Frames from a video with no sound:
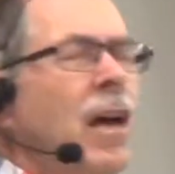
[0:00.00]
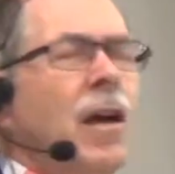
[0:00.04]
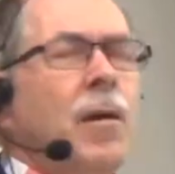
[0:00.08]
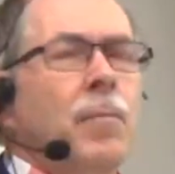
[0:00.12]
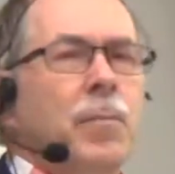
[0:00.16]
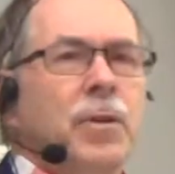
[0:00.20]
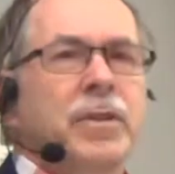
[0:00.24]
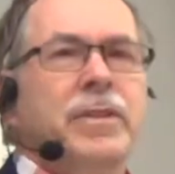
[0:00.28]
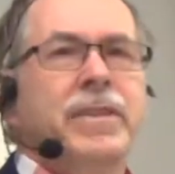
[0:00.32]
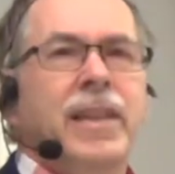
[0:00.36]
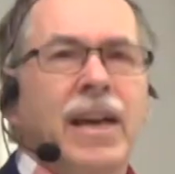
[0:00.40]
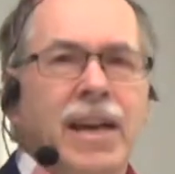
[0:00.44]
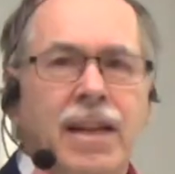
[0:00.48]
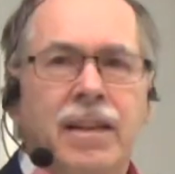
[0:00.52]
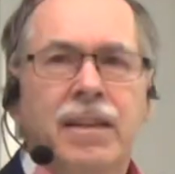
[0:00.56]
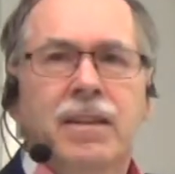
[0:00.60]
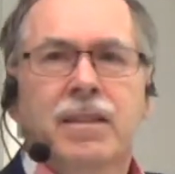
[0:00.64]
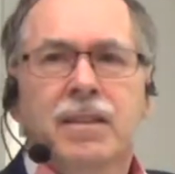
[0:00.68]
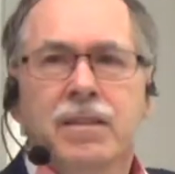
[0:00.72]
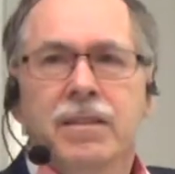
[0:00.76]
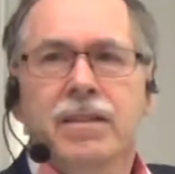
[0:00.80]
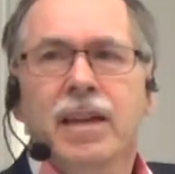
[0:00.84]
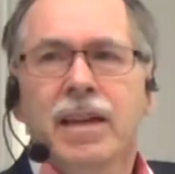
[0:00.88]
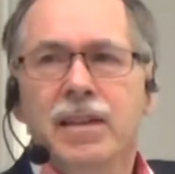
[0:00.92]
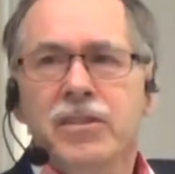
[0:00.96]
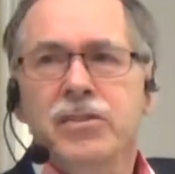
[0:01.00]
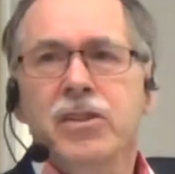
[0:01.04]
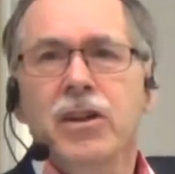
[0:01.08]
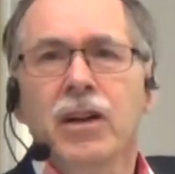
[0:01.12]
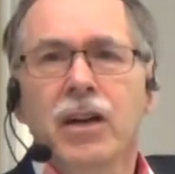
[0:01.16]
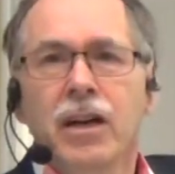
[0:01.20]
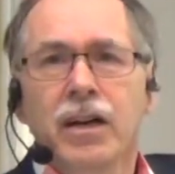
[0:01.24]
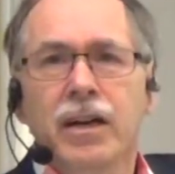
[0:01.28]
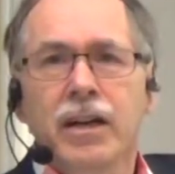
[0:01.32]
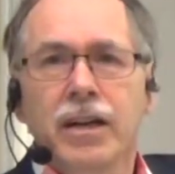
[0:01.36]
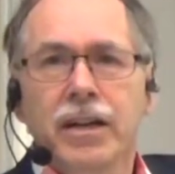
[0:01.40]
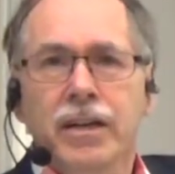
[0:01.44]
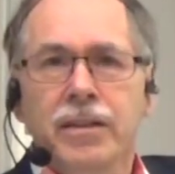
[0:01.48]
But then it gets
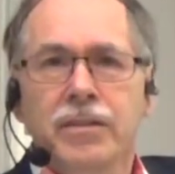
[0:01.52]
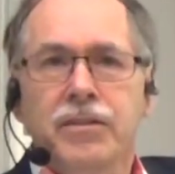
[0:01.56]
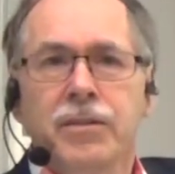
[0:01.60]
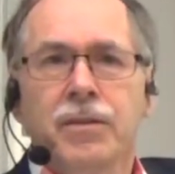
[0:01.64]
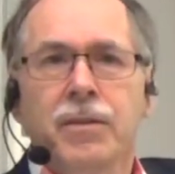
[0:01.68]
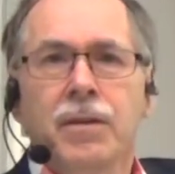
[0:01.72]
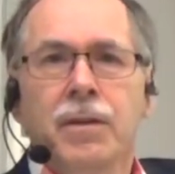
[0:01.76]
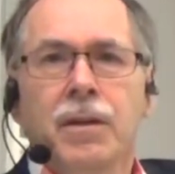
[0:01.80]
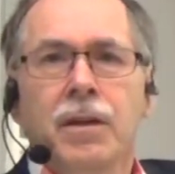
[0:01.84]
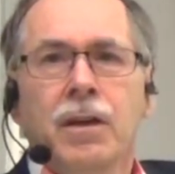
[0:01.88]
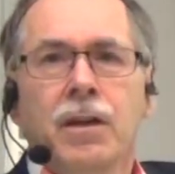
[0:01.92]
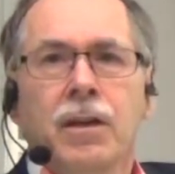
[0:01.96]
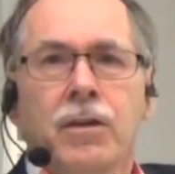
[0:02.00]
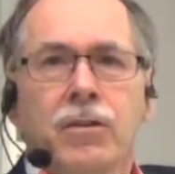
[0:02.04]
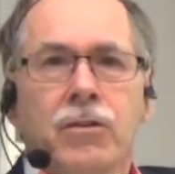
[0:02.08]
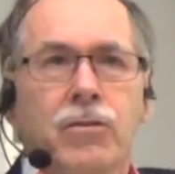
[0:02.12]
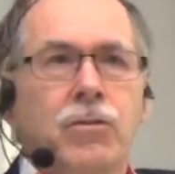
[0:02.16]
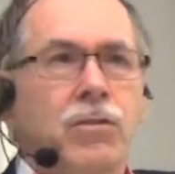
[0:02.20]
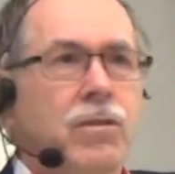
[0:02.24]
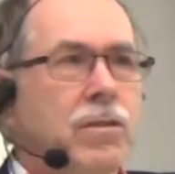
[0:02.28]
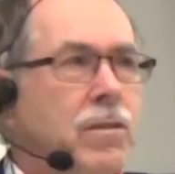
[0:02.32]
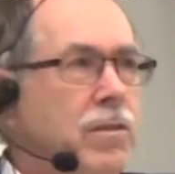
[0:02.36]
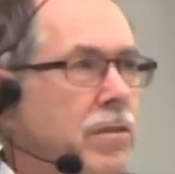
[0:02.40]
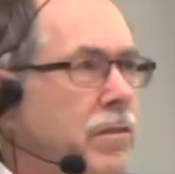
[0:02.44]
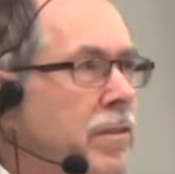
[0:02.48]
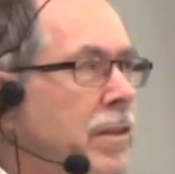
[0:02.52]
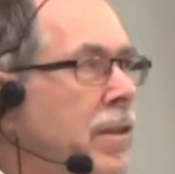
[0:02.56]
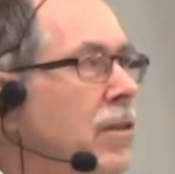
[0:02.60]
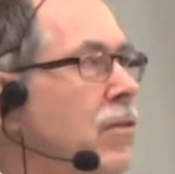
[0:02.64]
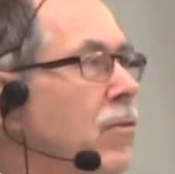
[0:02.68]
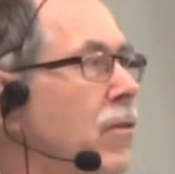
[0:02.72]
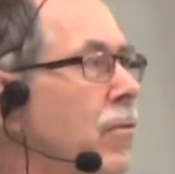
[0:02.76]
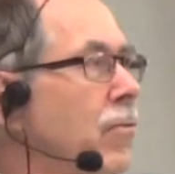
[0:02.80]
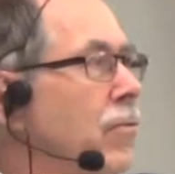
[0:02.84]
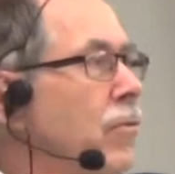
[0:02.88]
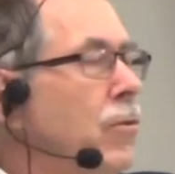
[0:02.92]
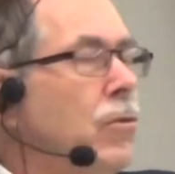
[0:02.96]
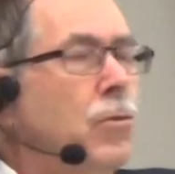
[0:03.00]
hard. You need to think
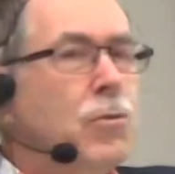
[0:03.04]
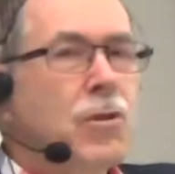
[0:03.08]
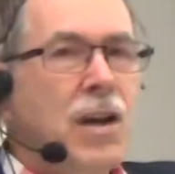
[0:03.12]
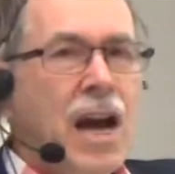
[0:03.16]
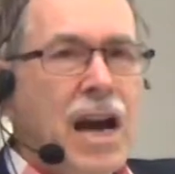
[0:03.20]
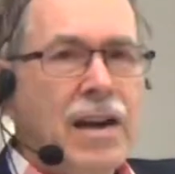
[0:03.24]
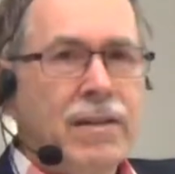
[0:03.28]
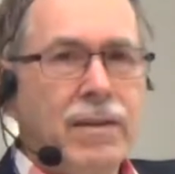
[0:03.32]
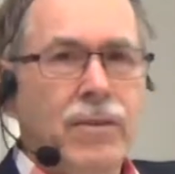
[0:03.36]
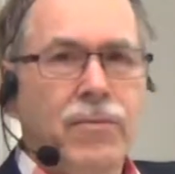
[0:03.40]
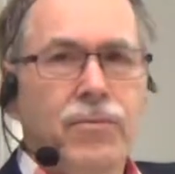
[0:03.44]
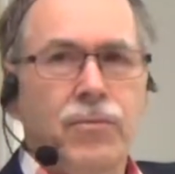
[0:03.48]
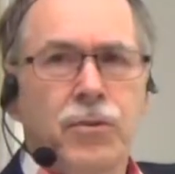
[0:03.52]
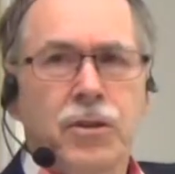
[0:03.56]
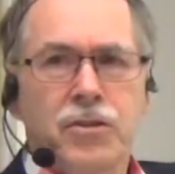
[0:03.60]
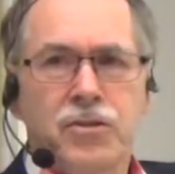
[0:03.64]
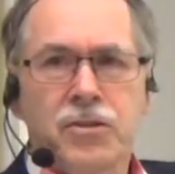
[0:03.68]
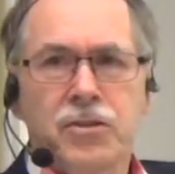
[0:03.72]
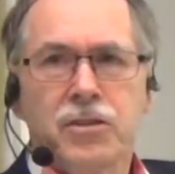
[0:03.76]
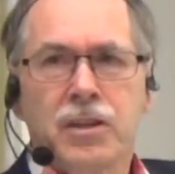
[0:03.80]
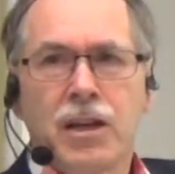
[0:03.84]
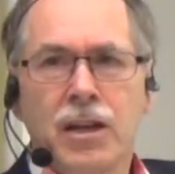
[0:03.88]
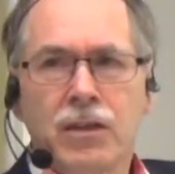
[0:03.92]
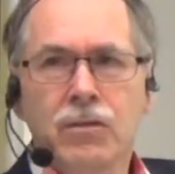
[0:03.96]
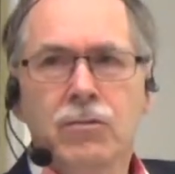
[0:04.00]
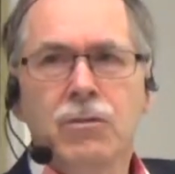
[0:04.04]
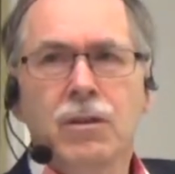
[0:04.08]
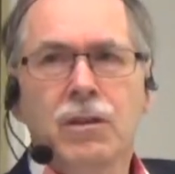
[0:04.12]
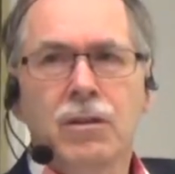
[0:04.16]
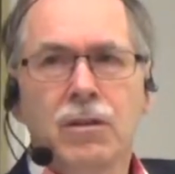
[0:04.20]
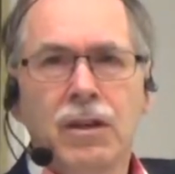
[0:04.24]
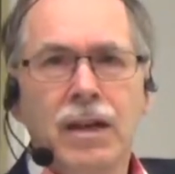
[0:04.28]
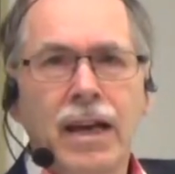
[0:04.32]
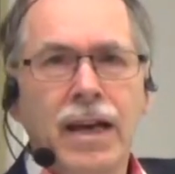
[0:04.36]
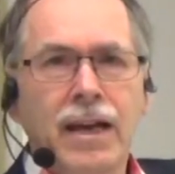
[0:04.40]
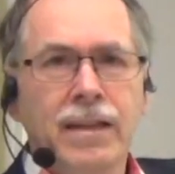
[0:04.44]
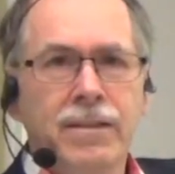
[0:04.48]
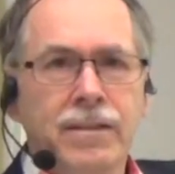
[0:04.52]
of the Yukawa forces. How do I
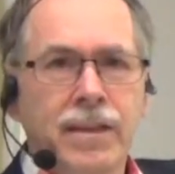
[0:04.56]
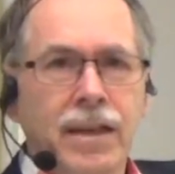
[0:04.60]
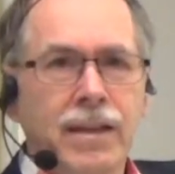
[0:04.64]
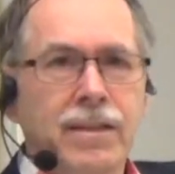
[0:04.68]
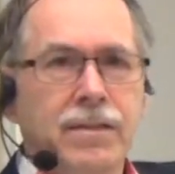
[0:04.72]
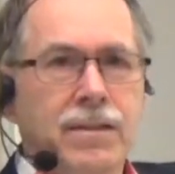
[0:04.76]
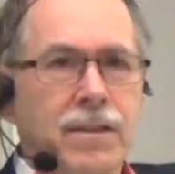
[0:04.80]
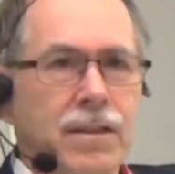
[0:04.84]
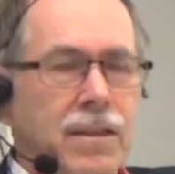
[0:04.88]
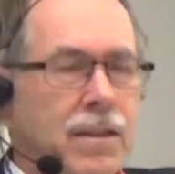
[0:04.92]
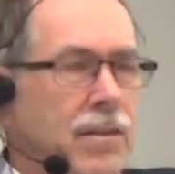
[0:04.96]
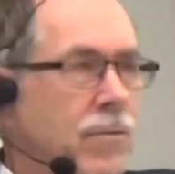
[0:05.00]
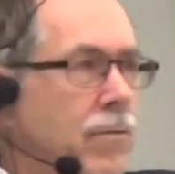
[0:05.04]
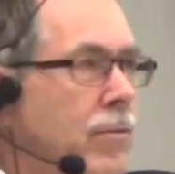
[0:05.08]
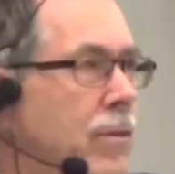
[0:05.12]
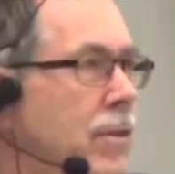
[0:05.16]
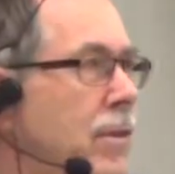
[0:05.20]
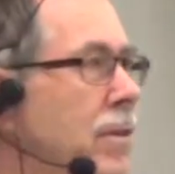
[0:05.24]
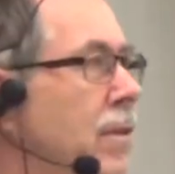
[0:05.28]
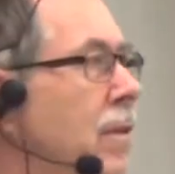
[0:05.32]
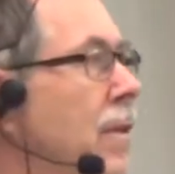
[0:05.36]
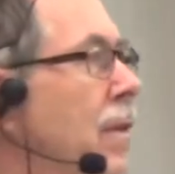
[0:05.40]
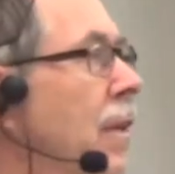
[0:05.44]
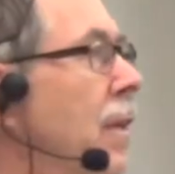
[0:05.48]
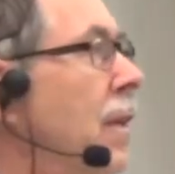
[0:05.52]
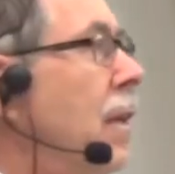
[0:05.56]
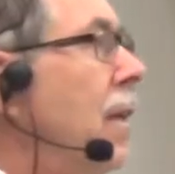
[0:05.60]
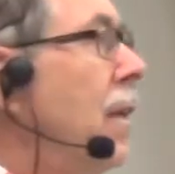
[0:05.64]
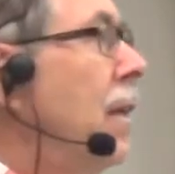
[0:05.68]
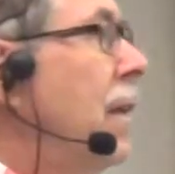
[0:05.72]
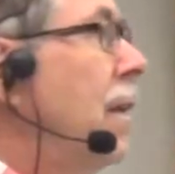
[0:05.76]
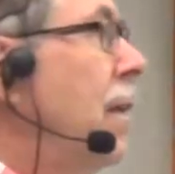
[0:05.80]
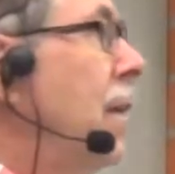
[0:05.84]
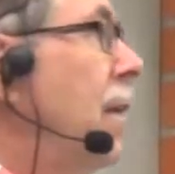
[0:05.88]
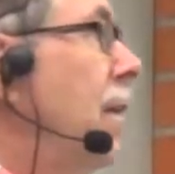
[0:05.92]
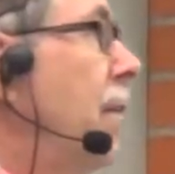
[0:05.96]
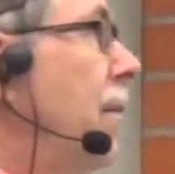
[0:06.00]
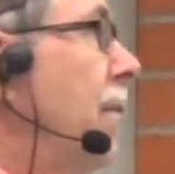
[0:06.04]
add that in? Well,
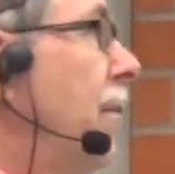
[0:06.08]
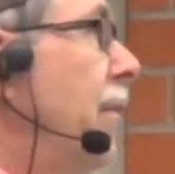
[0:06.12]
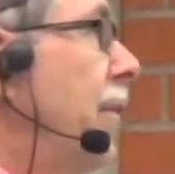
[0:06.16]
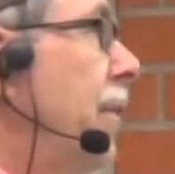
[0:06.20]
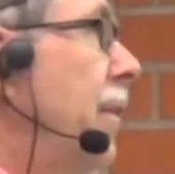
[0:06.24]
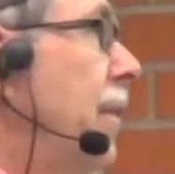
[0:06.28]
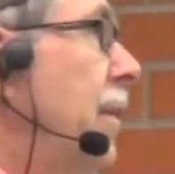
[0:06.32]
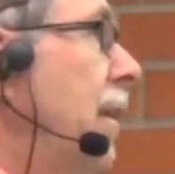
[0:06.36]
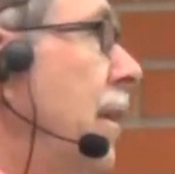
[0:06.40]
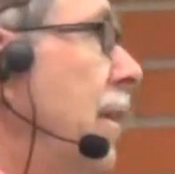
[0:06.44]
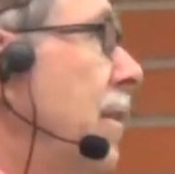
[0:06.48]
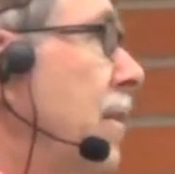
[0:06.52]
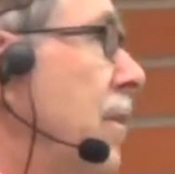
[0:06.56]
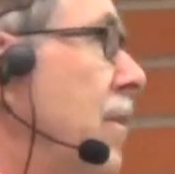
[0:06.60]
that